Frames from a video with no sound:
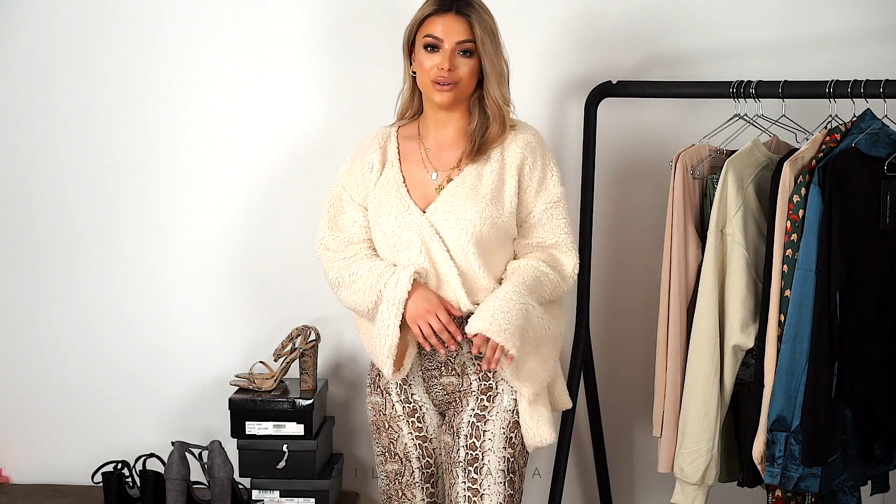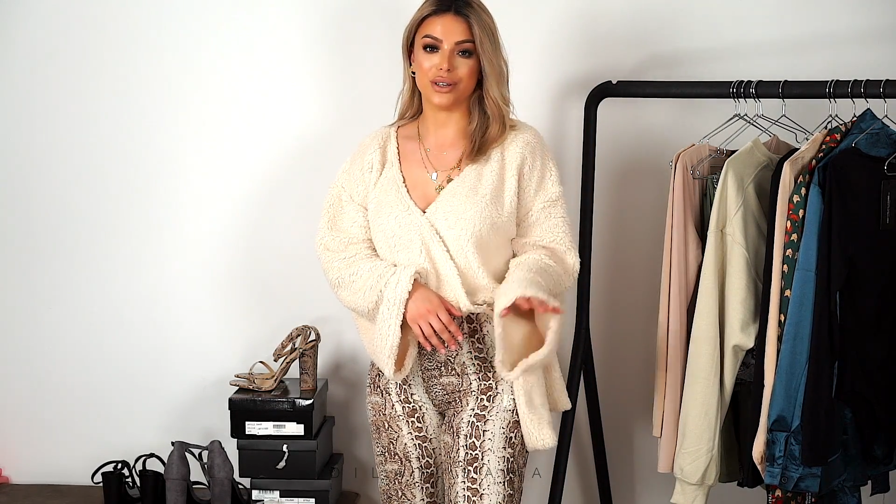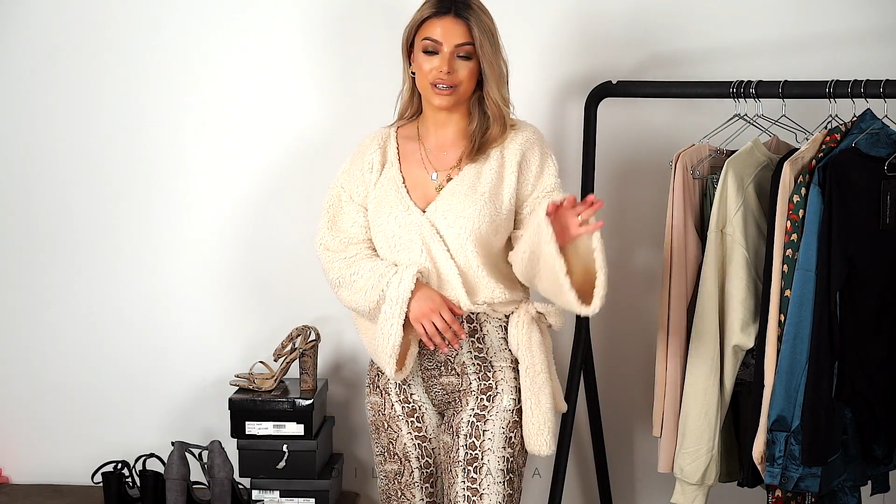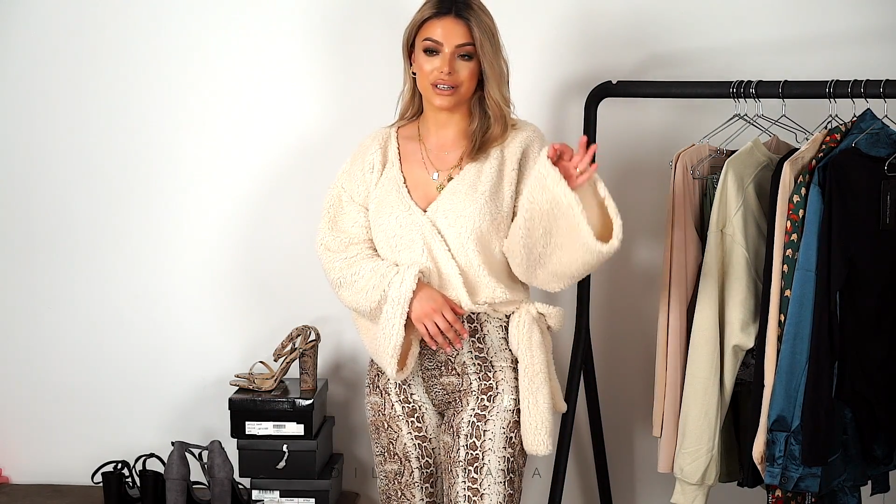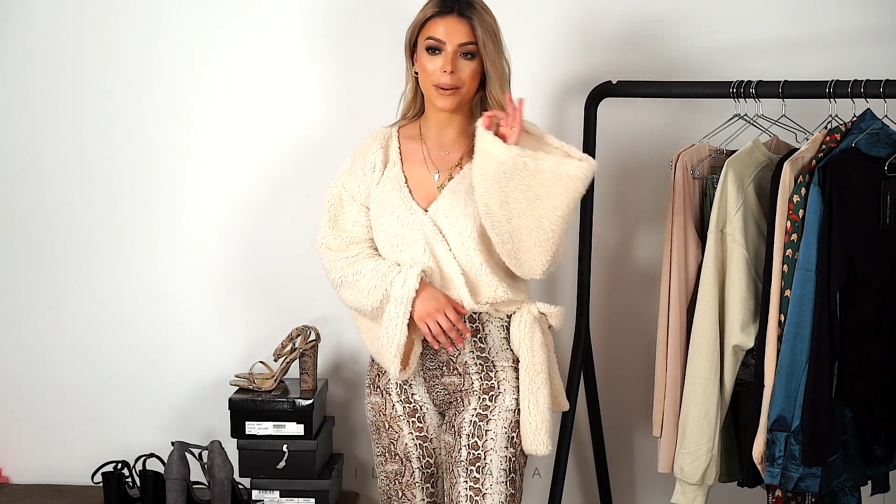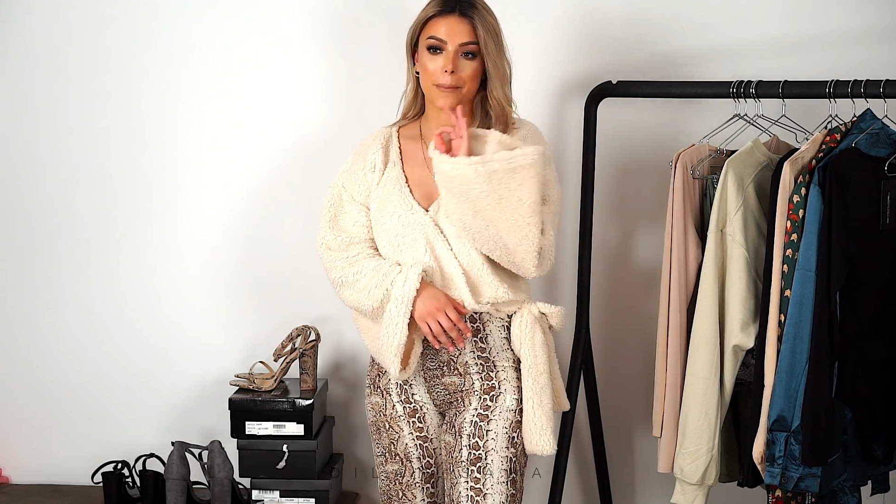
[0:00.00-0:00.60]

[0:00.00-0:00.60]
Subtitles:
look